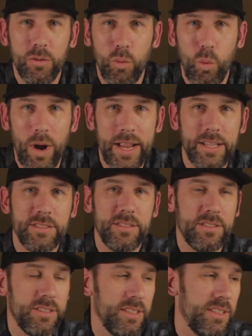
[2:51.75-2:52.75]

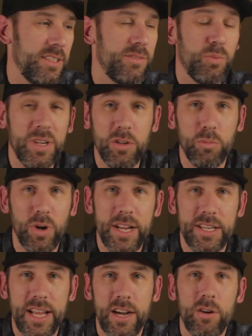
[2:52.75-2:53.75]
ways that this will
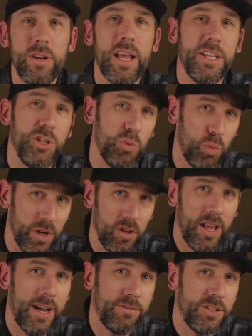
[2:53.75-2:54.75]
break down and you
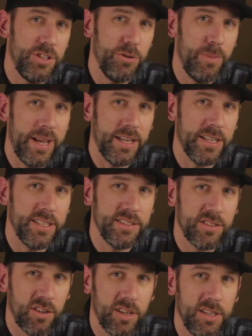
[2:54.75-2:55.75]
will have to do
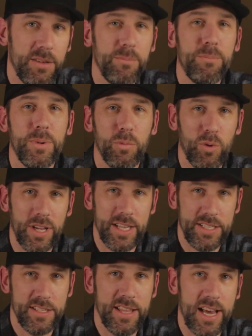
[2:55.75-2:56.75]
maintenance on, but we'll
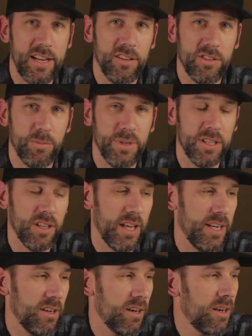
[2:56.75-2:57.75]
get to that a little bit
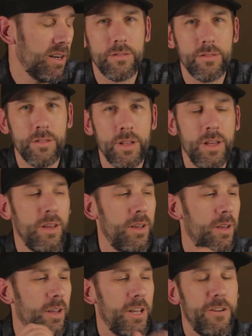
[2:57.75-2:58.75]
later.
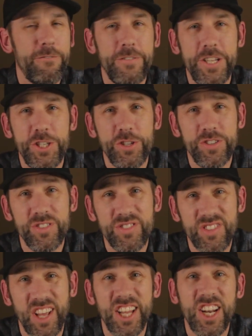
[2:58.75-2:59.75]
It
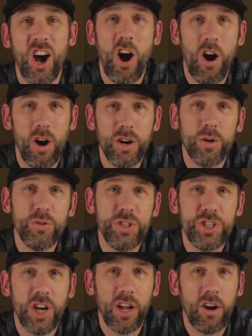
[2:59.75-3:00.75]
features an auto
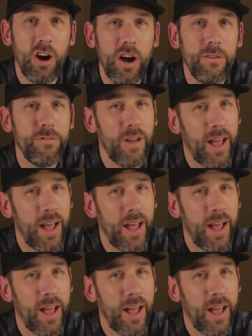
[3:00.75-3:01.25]
shutoff